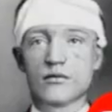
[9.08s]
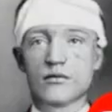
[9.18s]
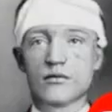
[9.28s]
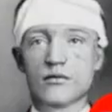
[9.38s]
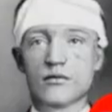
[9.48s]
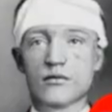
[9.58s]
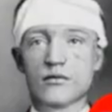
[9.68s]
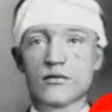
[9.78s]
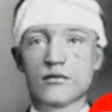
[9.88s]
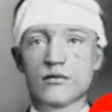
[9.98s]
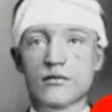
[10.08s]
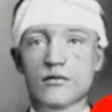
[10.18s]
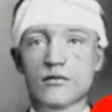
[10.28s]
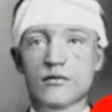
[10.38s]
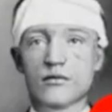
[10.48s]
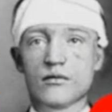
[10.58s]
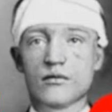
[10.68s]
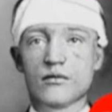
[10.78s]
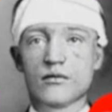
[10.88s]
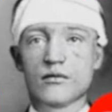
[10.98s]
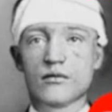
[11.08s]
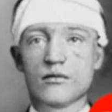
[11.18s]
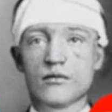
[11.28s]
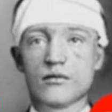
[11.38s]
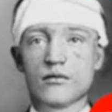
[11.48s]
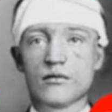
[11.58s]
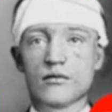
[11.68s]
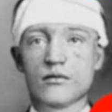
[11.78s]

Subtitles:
[no speech]